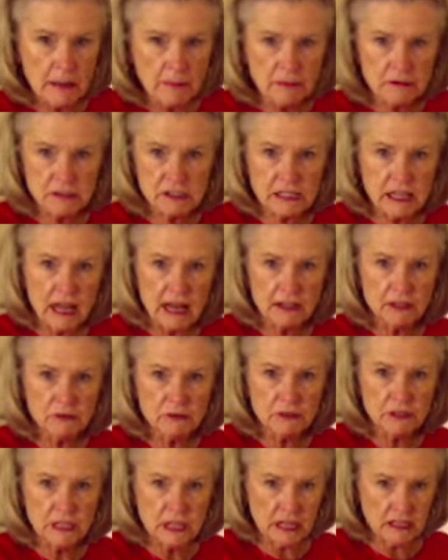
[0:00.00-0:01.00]
cider
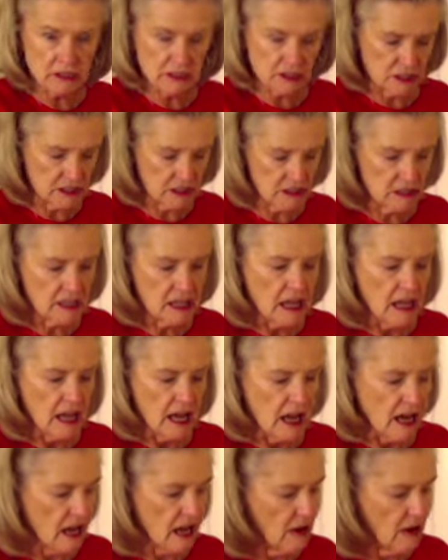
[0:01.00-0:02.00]
reduction
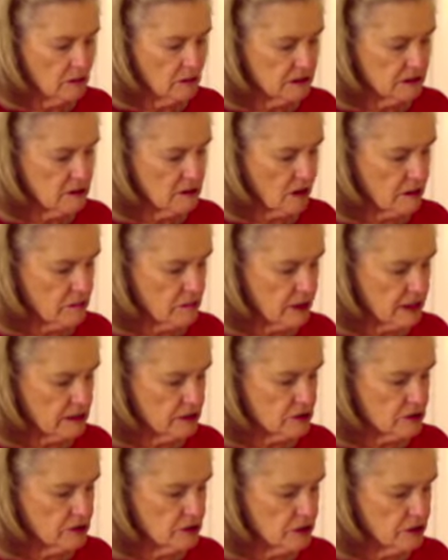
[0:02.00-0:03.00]
with dark brown
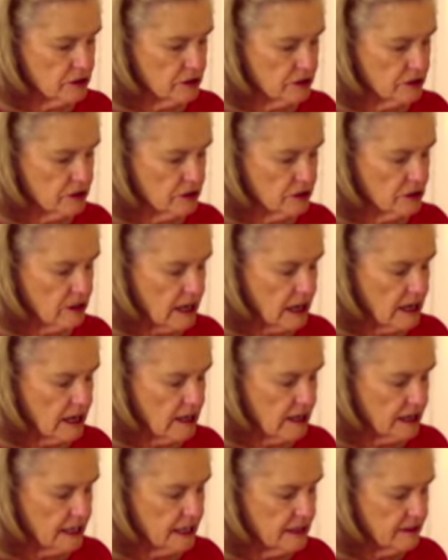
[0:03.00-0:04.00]
sugar
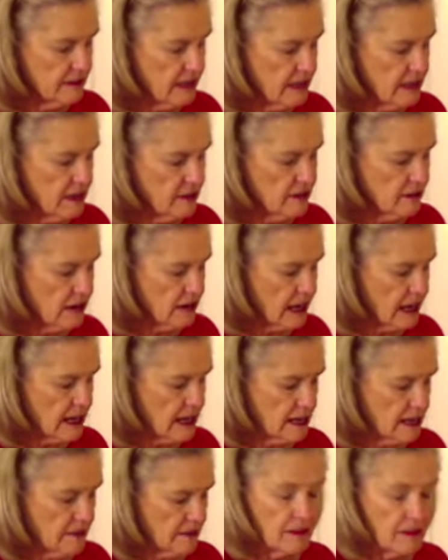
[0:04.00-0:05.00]
in there,
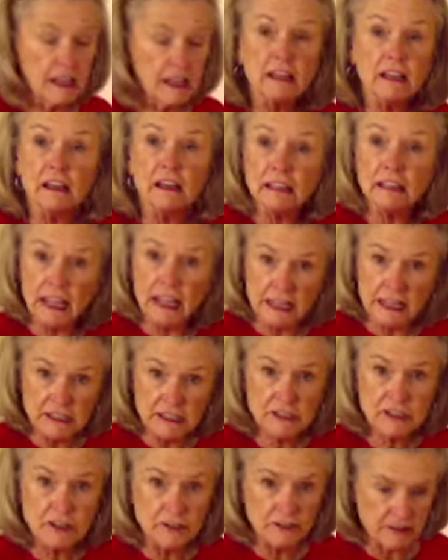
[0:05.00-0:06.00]
and the cane
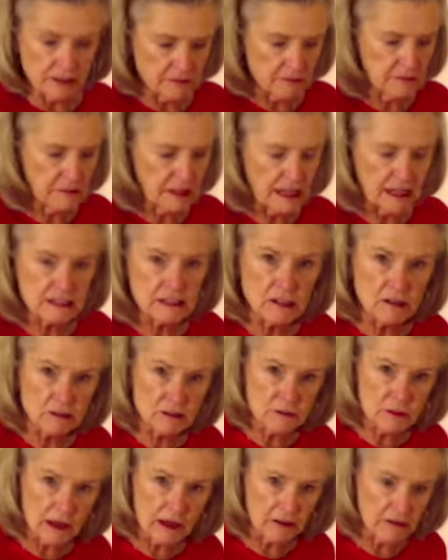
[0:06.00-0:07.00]
syrup that I told you
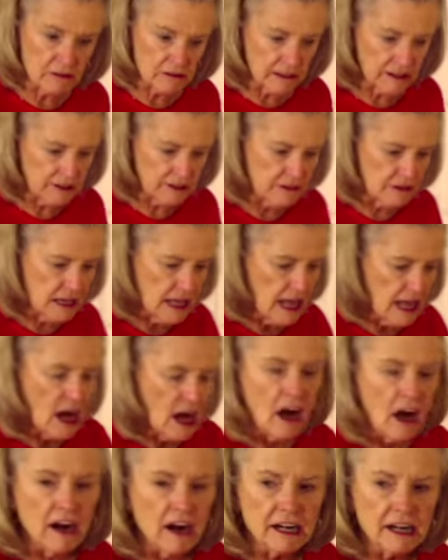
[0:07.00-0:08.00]
about earlier. All
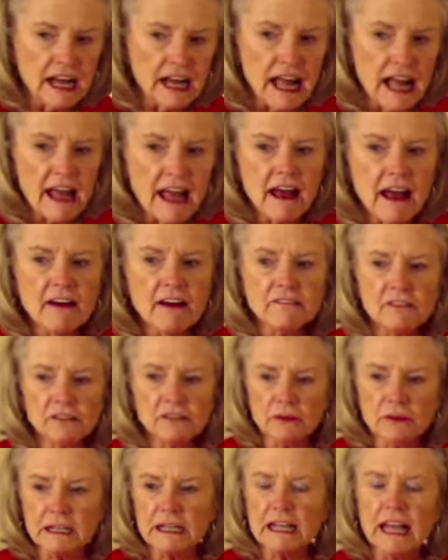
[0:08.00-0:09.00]
right, I have
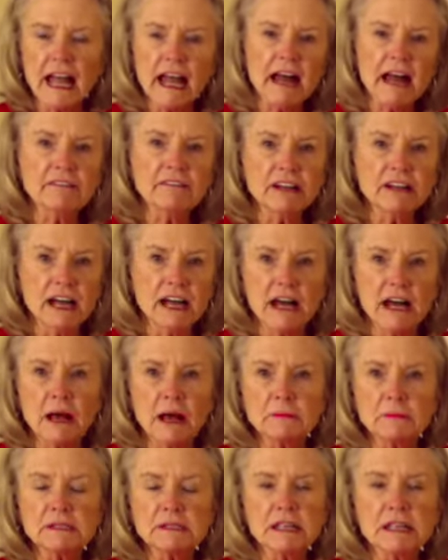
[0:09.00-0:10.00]
3½
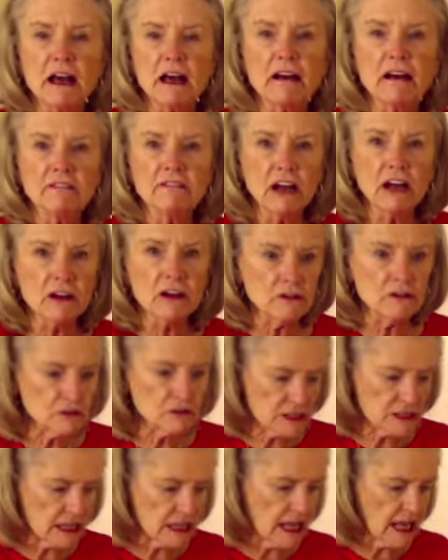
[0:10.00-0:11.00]
cups of oats
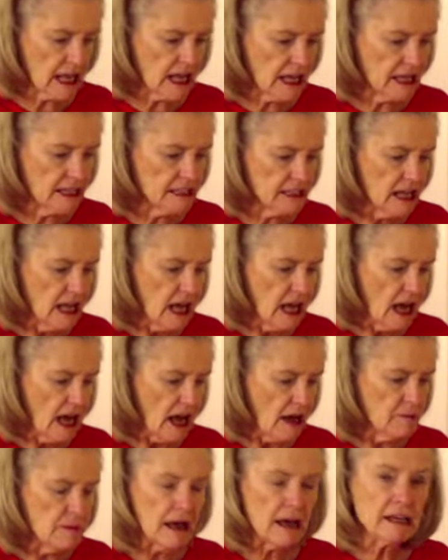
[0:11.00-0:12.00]
and
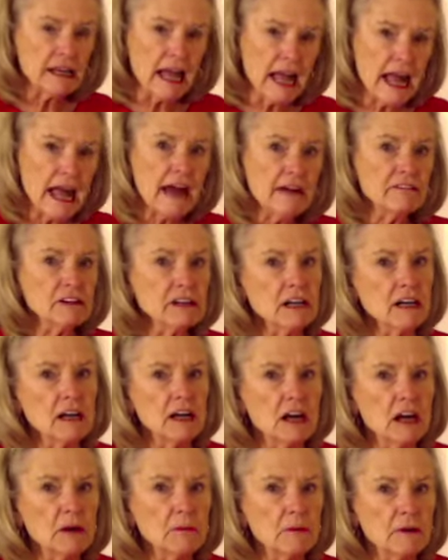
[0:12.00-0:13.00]
about 1/2
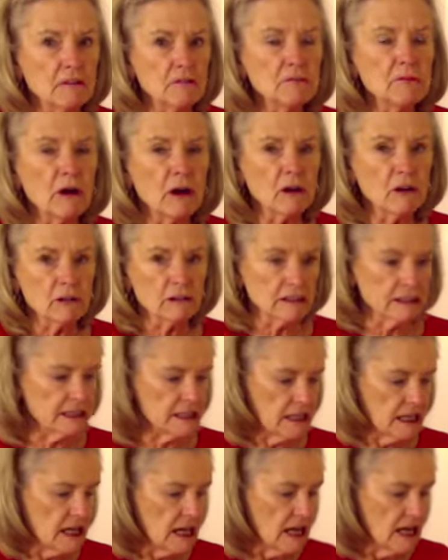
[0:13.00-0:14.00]
cup of barley.
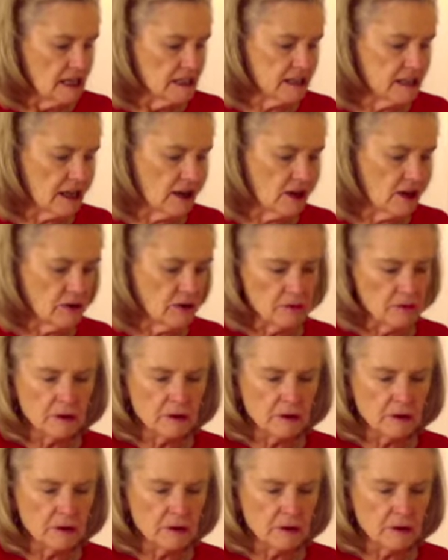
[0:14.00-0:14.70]
So